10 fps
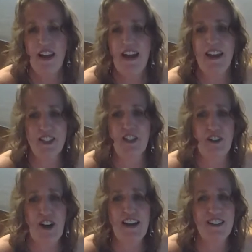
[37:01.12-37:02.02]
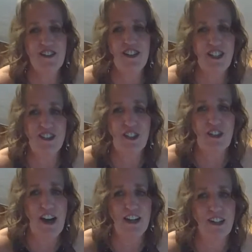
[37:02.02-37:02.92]
it's a great, Trish, it's a
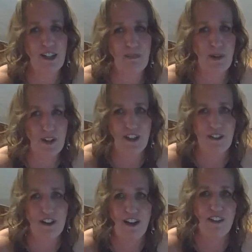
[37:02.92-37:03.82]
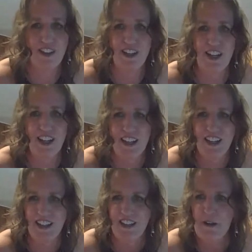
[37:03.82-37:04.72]
great cookbook. You'll love it.
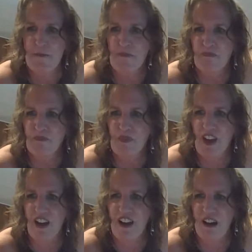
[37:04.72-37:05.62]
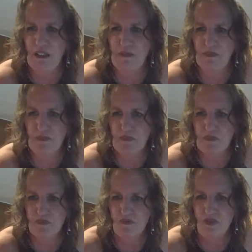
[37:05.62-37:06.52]
I'm
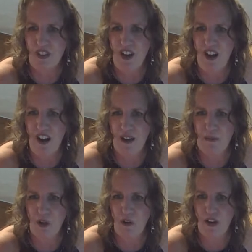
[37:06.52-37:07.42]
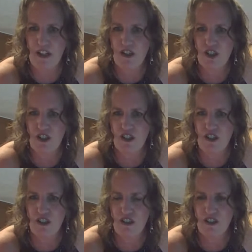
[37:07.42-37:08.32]
going
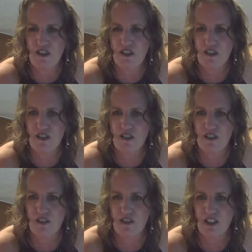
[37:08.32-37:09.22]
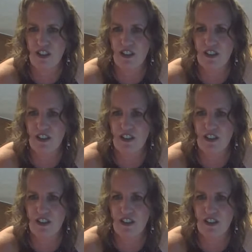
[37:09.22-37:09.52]
to,